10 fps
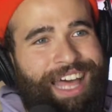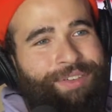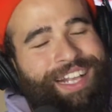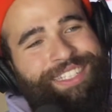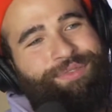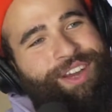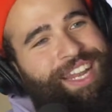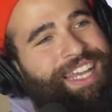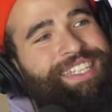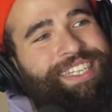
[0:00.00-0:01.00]
I think that's
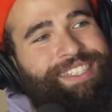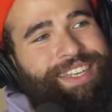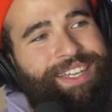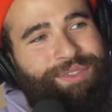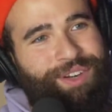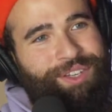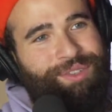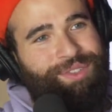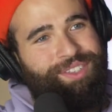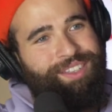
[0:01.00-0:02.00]
very lazy to say it's fair
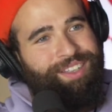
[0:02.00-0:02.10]
use.